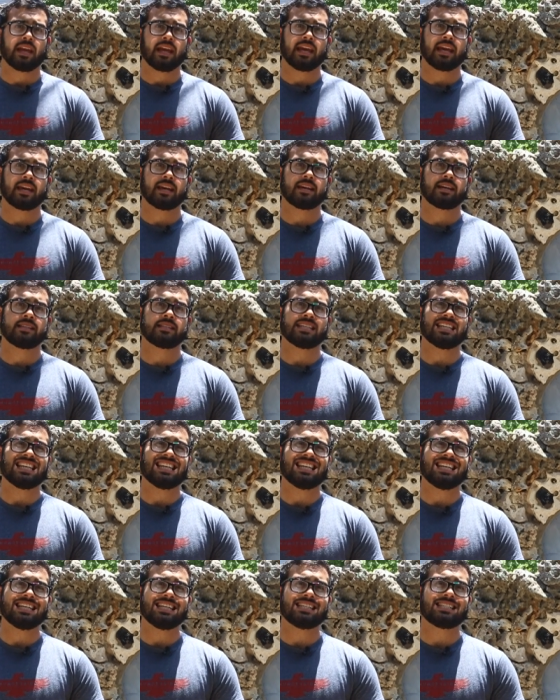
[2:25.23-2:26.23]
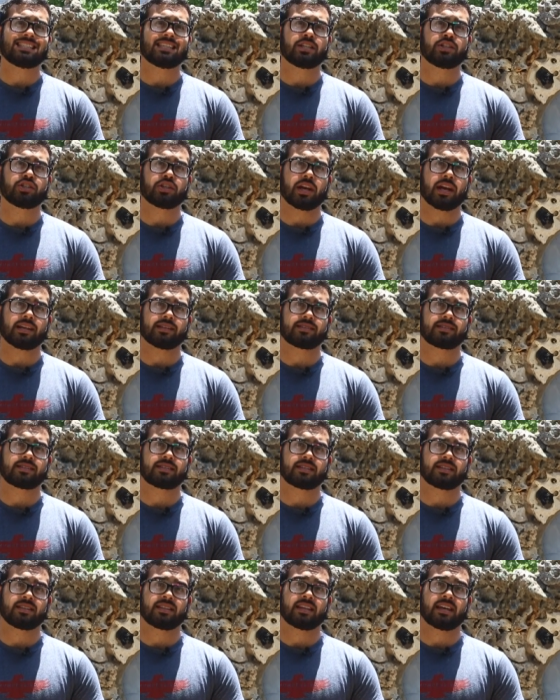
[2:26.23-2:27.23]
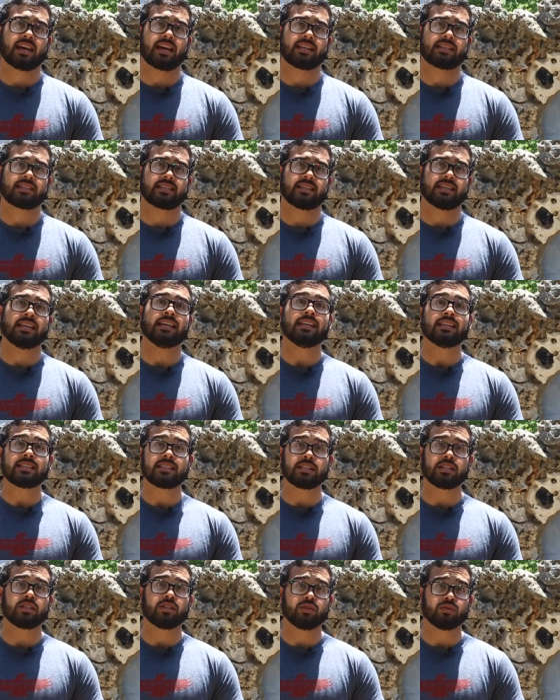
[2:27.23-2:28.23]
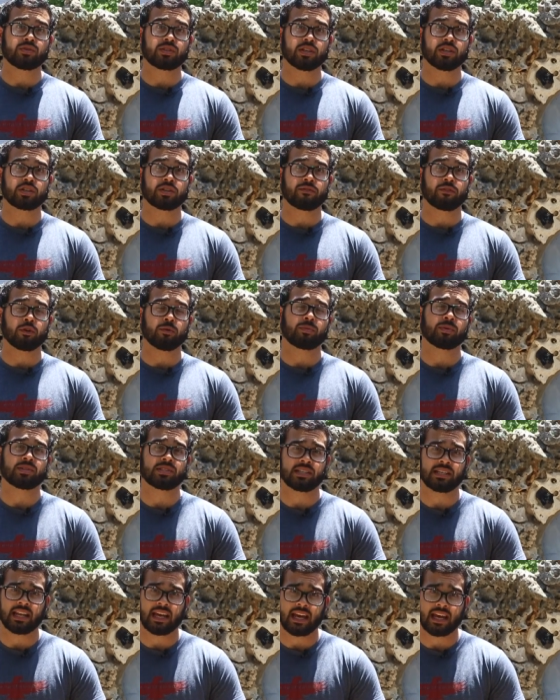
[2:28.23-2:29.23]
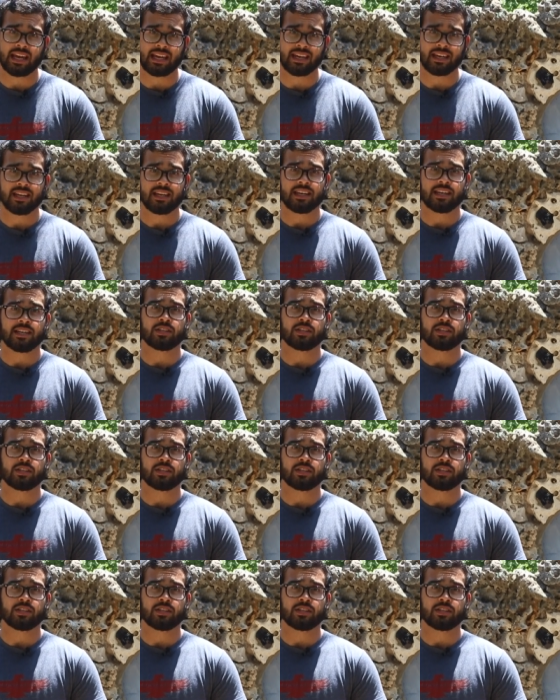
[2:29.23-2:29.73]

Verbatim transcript: and he suggests that his usage of Huperzine A